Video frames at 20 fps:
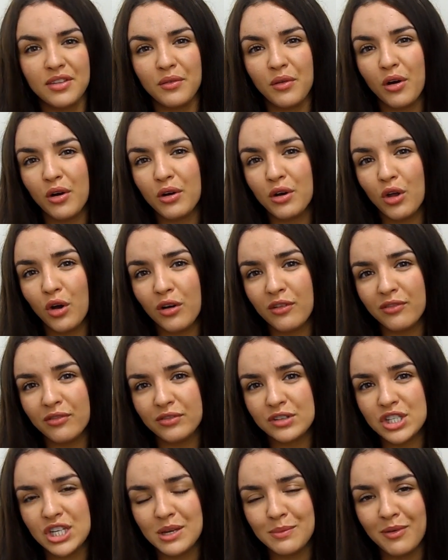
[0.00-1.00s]
There are a lot
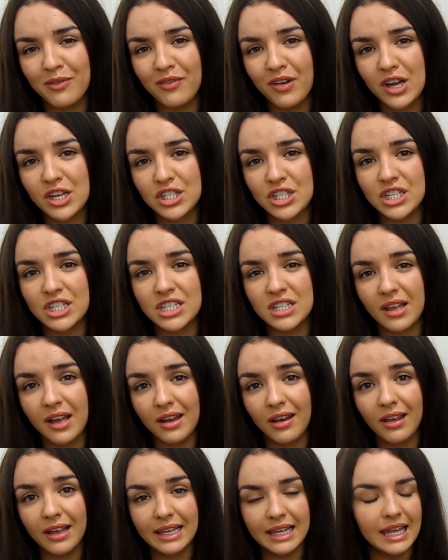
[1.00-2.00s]
of cheaper versions
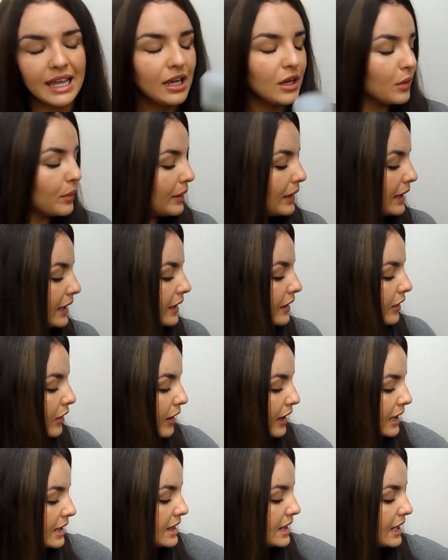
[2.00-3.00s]
that I like equally,
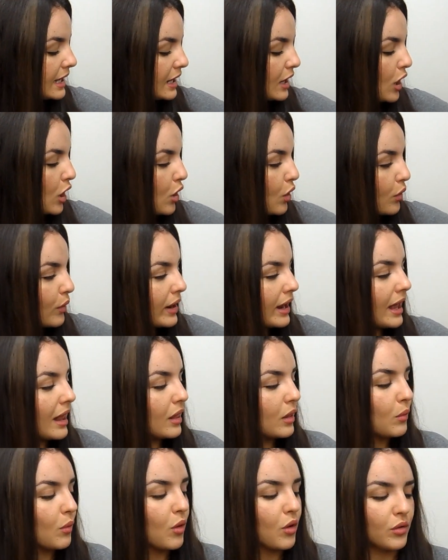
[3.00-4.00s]
like the
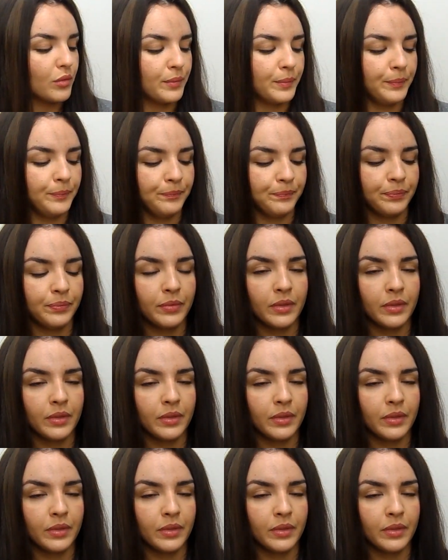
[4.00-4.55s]
L'Oreal one.